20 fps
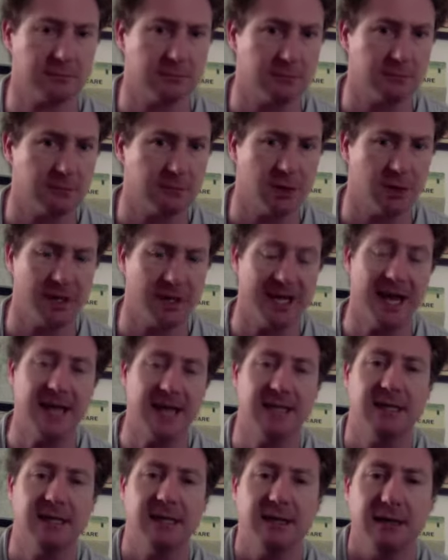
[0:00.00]

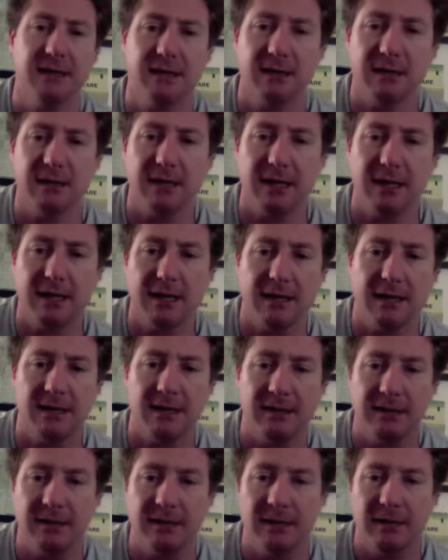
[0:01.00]
98,
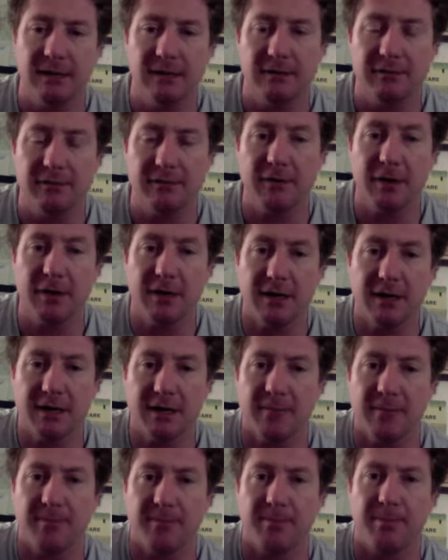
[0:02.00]
they fired it
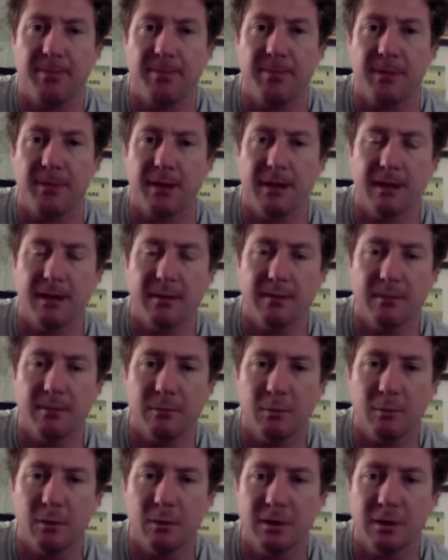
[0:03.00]
up
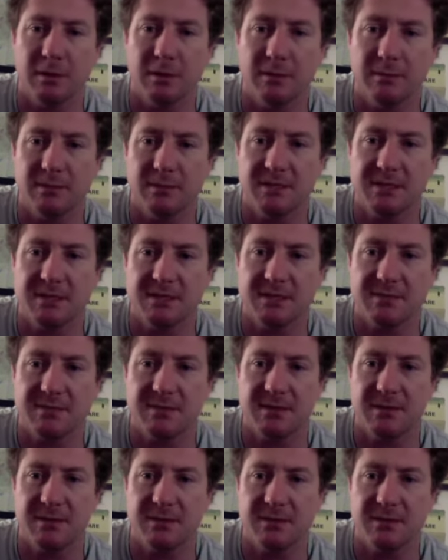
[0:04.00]
while Mr.
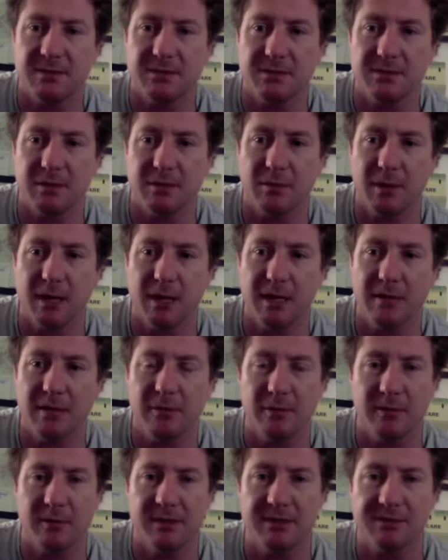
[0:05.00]
Smith was away,
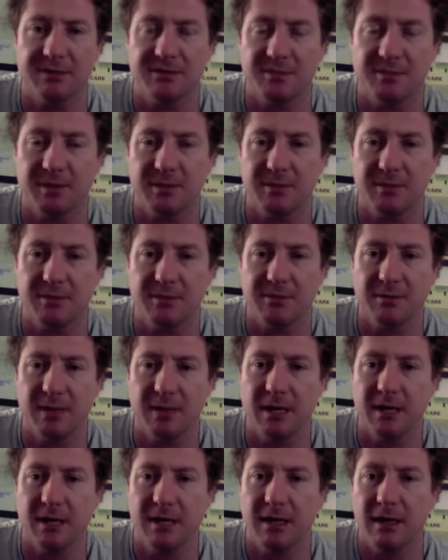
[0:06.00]
Robert Hill Smith was
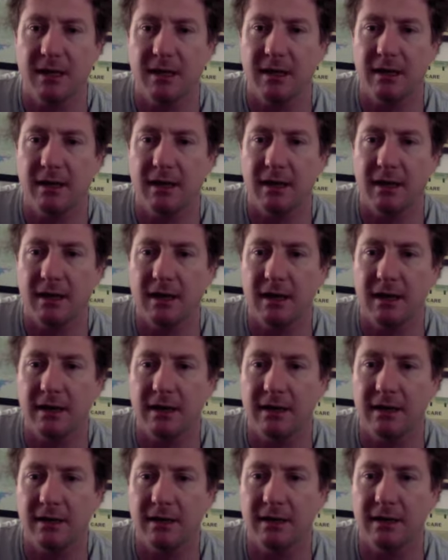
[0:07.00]
away, and